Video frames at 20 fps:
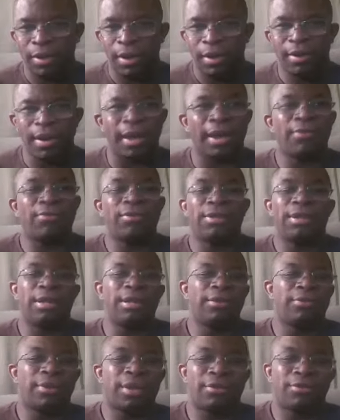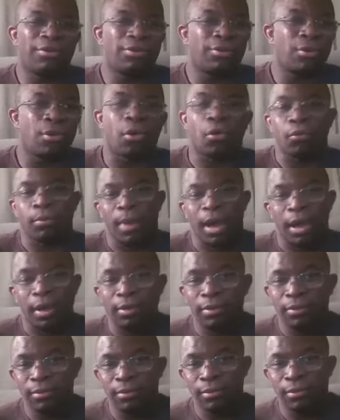Not everything he says is a gold
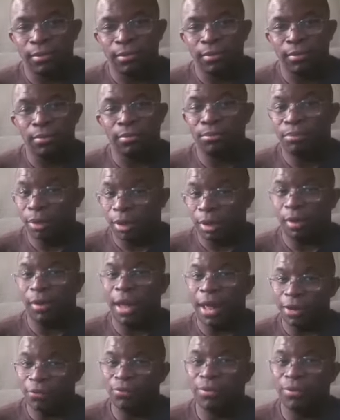mine, but a lot